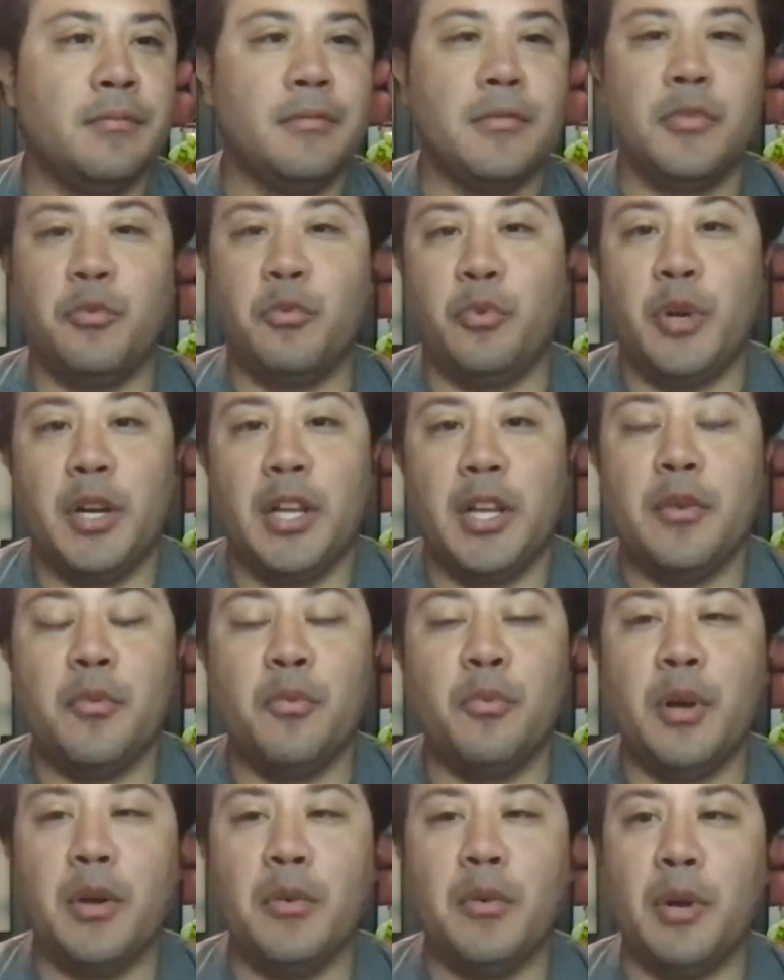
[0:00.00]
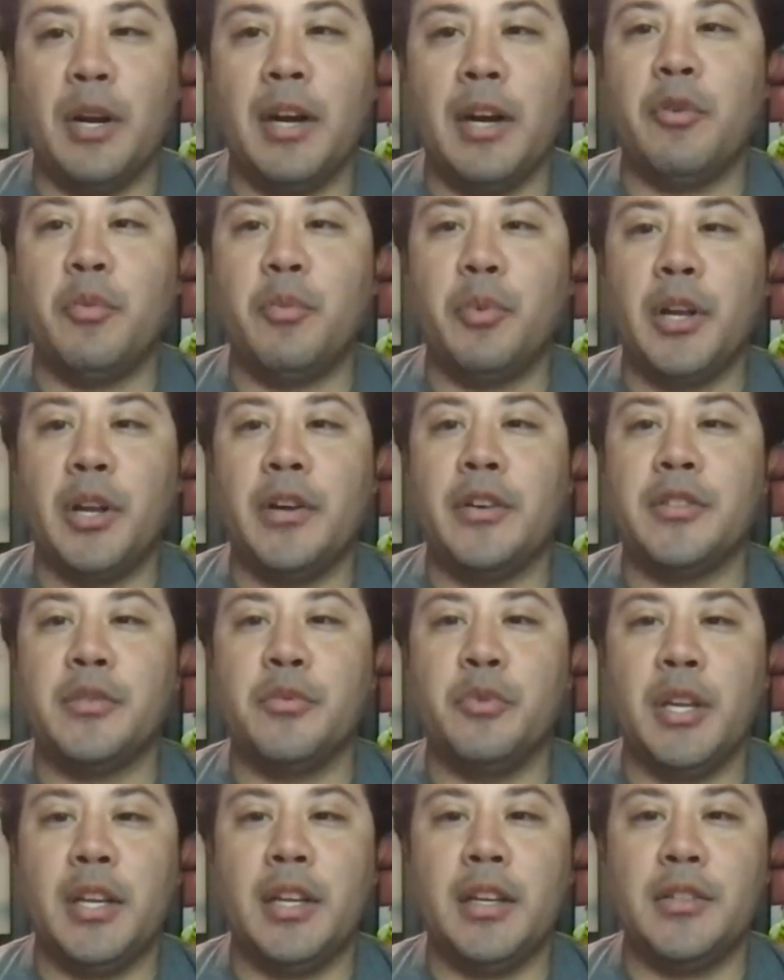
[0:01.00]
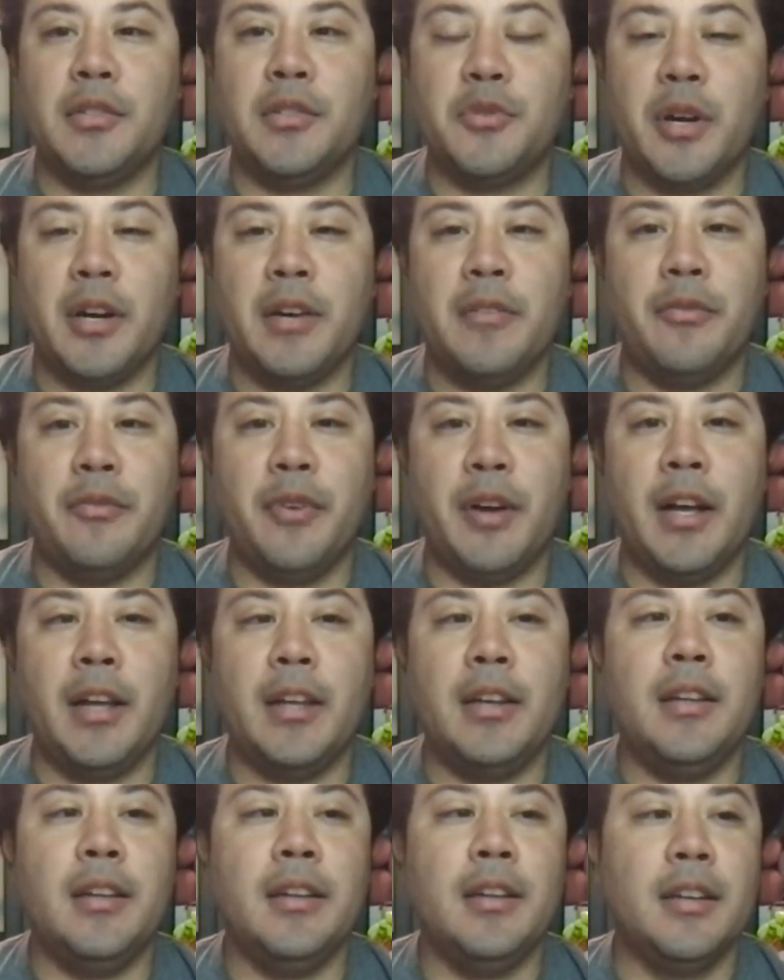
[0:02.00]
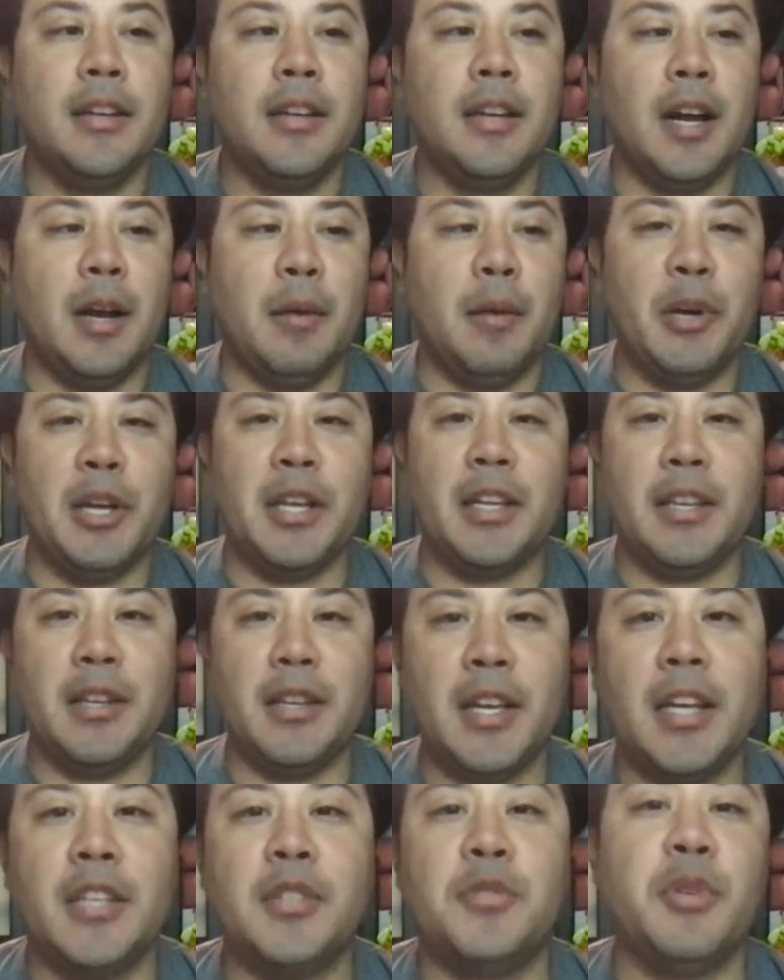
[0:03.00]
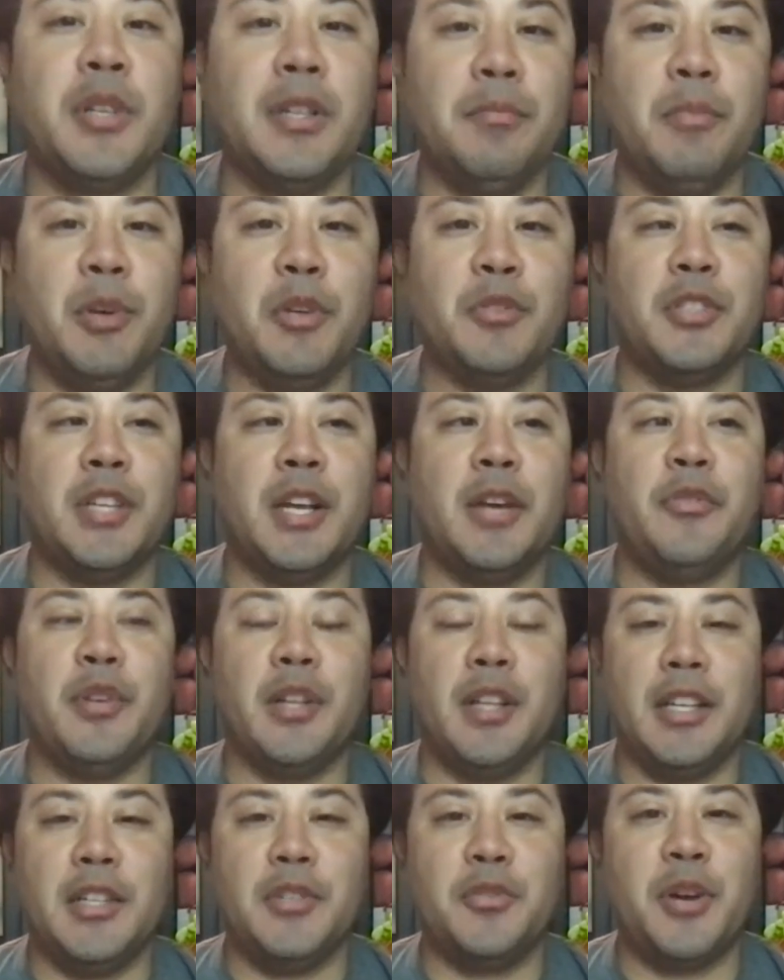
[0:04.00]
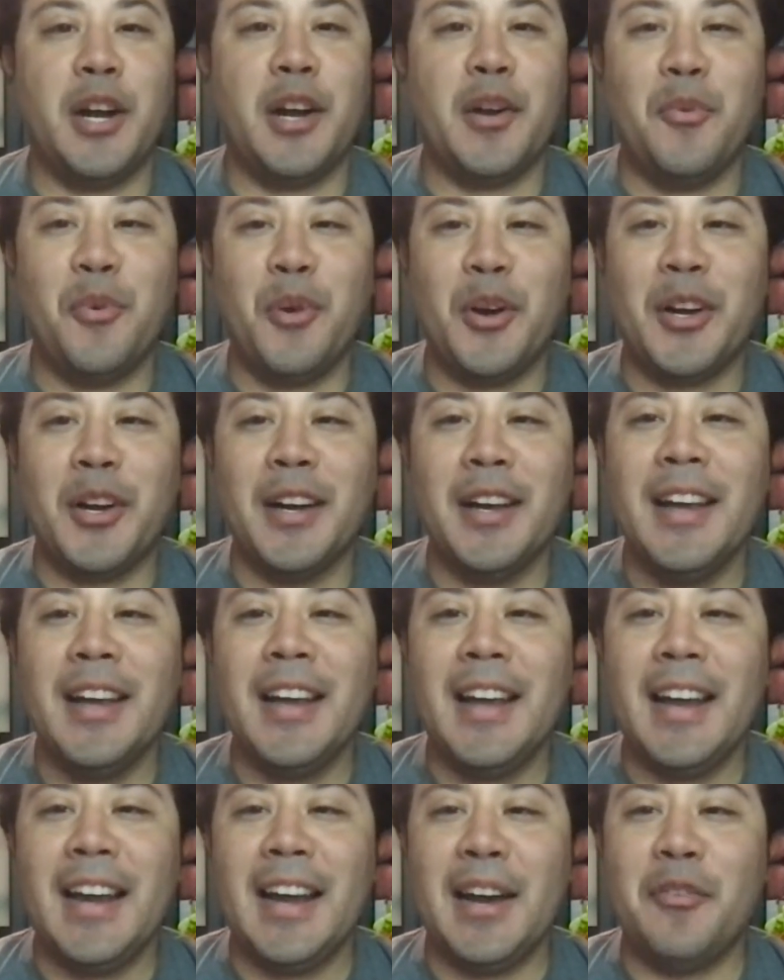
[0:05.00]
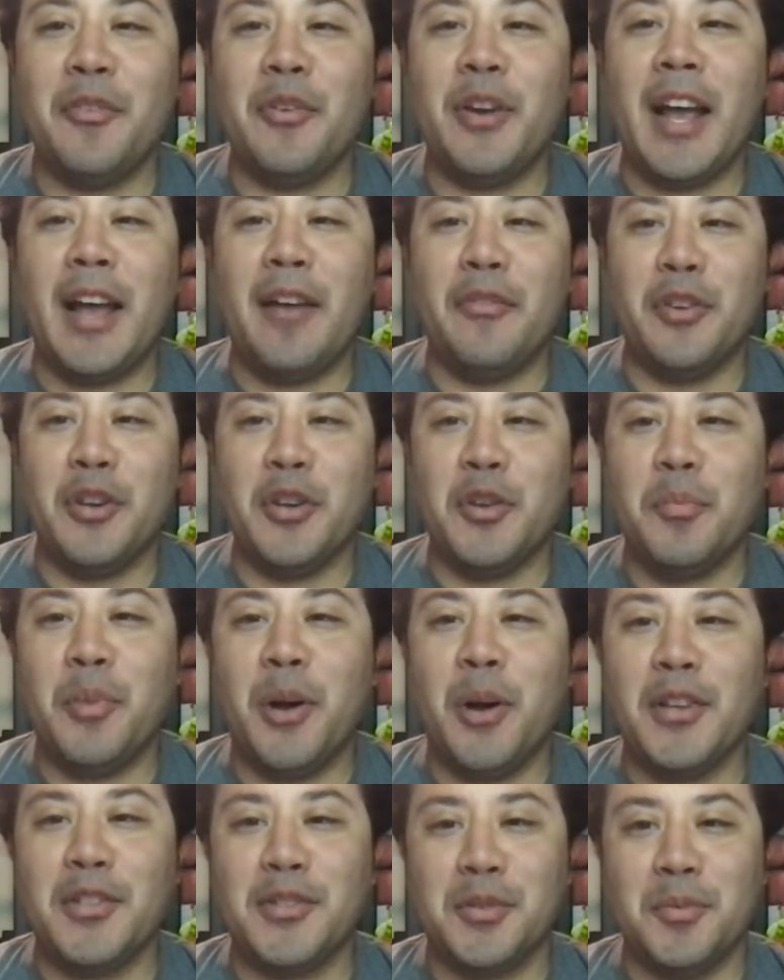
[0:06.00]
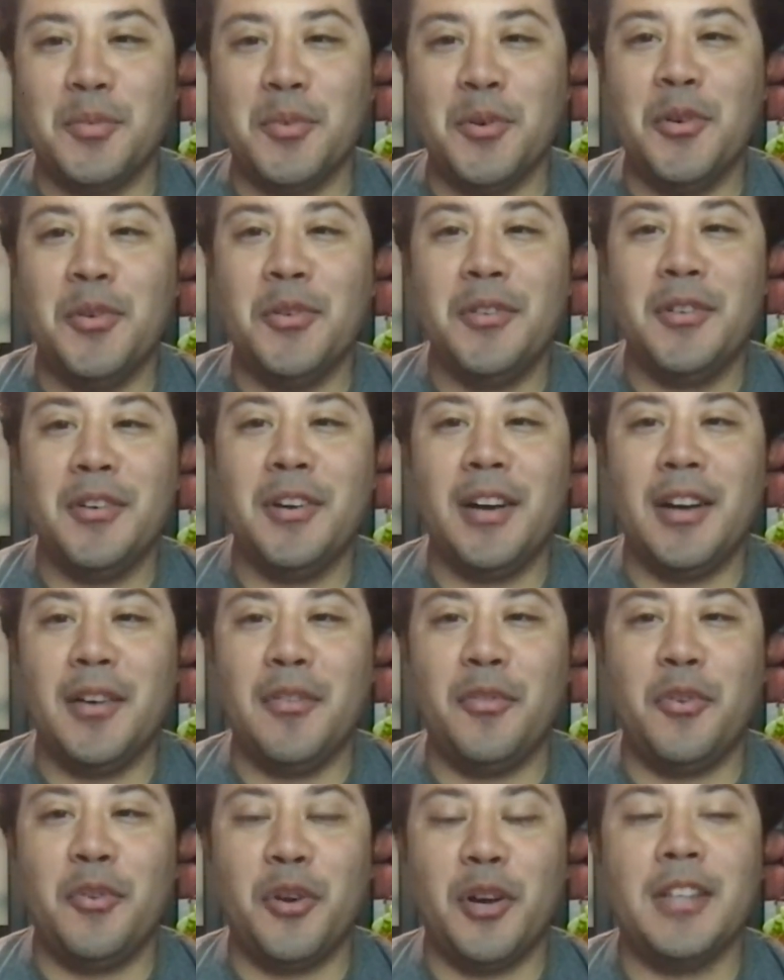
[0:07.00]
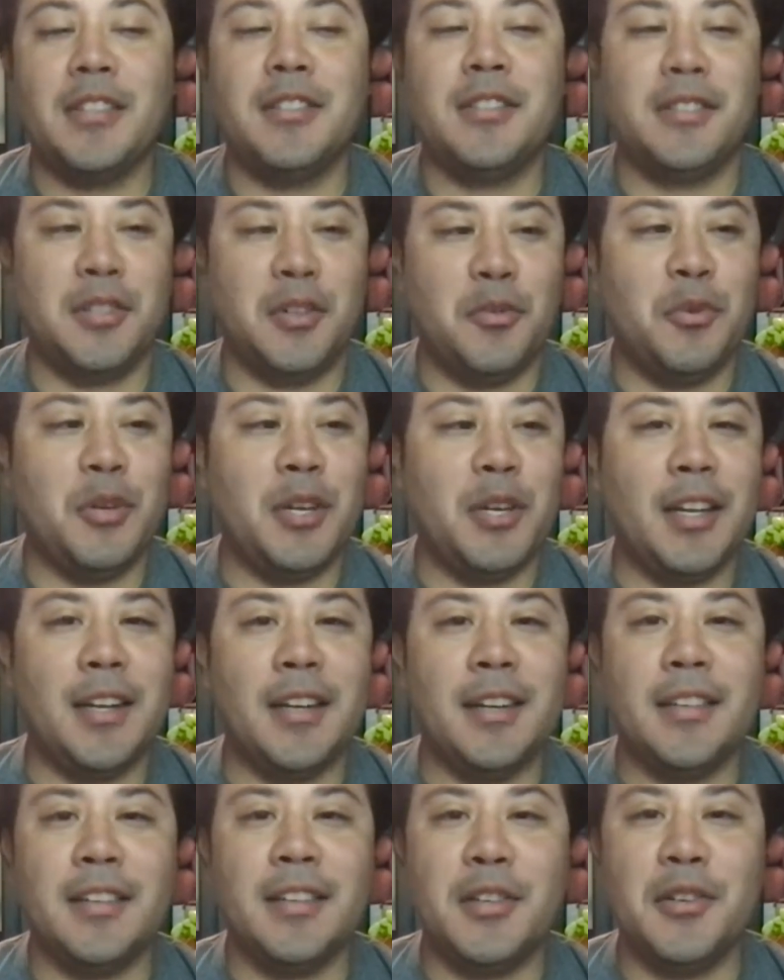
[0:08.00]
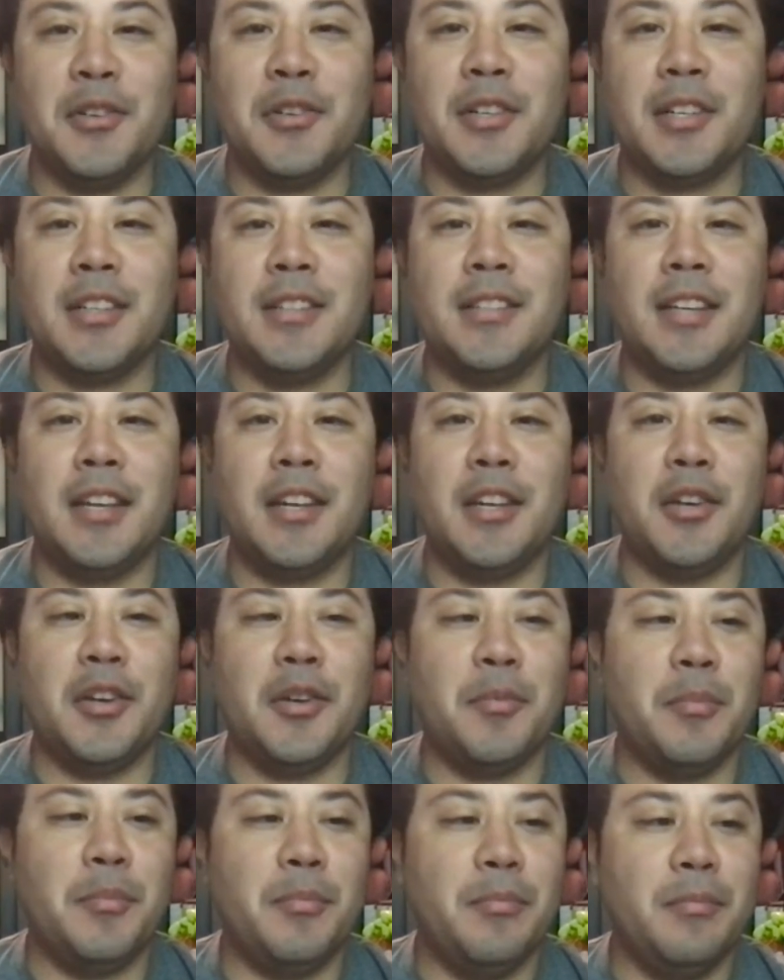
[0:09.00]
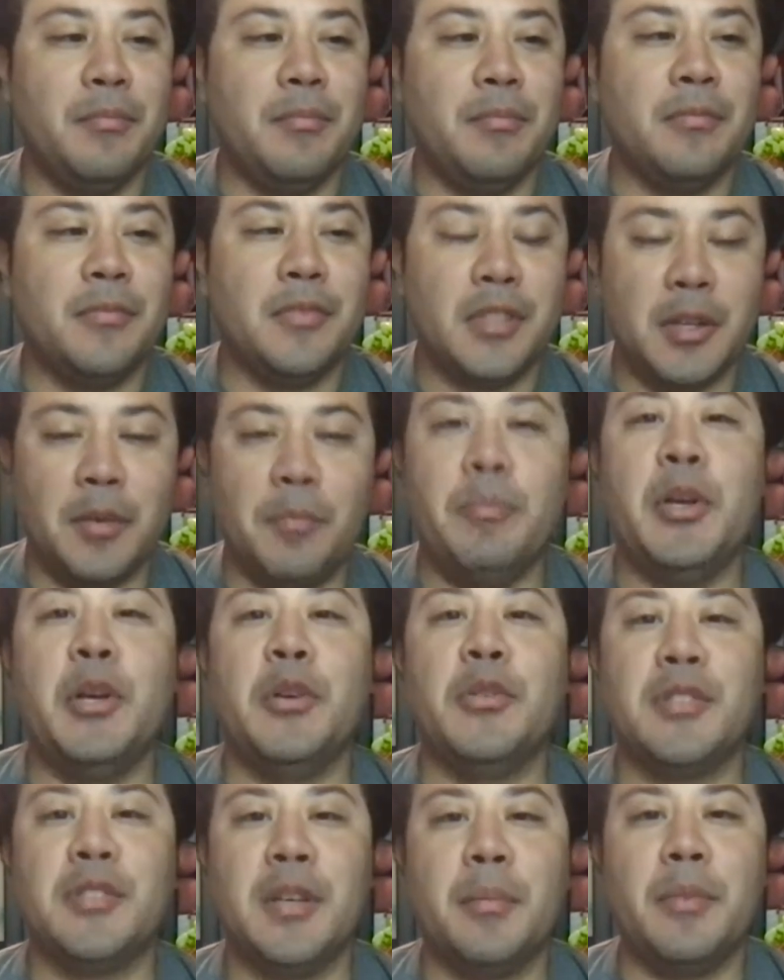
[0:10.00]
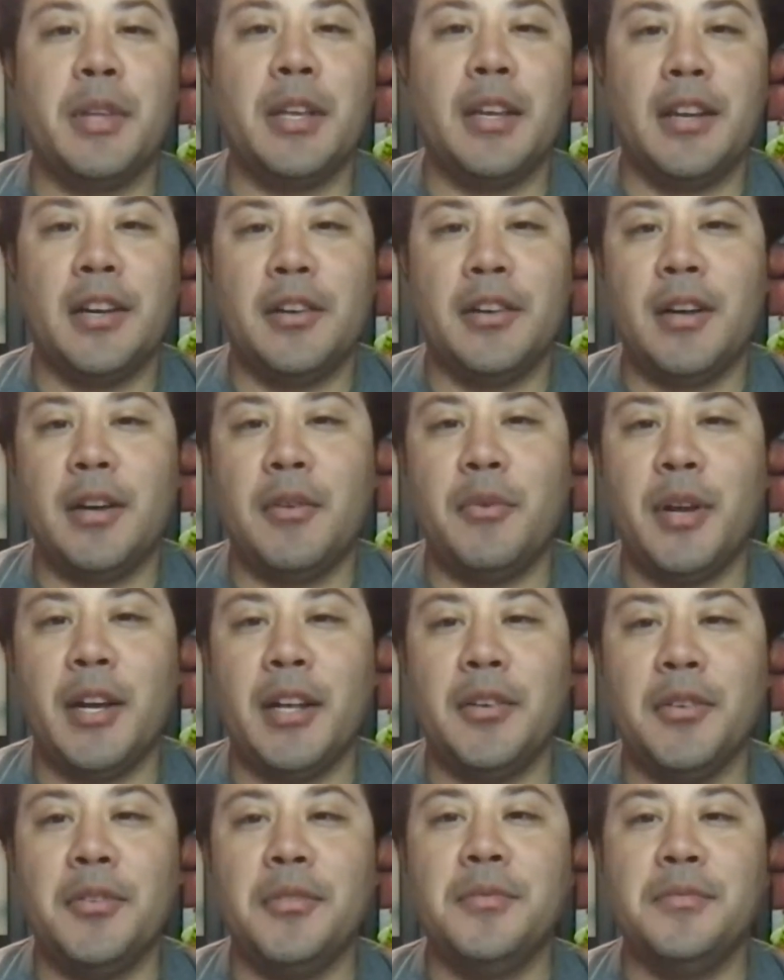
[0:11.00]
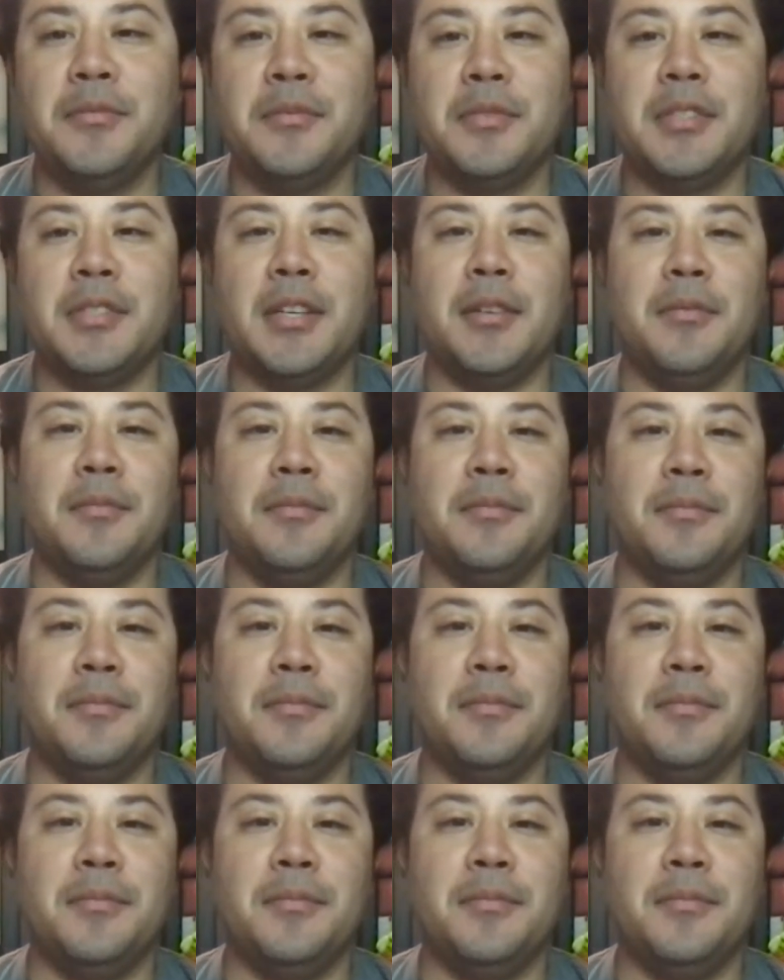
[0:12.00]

really, whatever players that we can try and find. But yes, we most definitely try to work every avenue possible for us so we can, continue to build something here at Randall. So